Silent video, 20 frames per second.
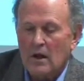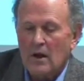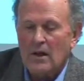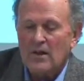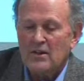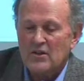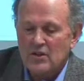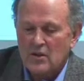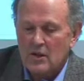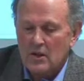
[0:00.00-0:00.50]

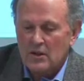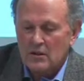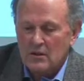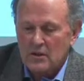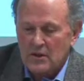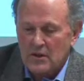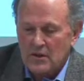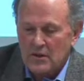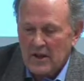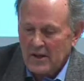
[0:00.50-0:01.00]
Internal
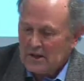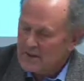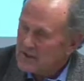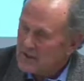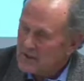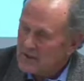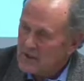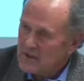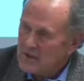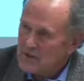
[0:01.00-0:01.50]

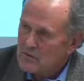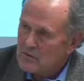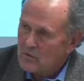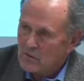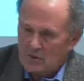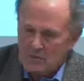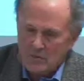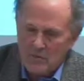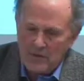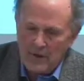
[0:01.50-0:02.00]
connectedness,
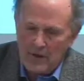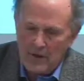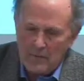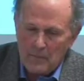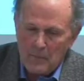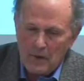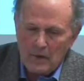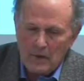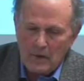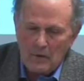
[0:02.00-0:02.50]
what would that
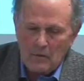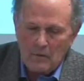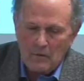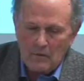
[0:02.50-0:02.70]
mean?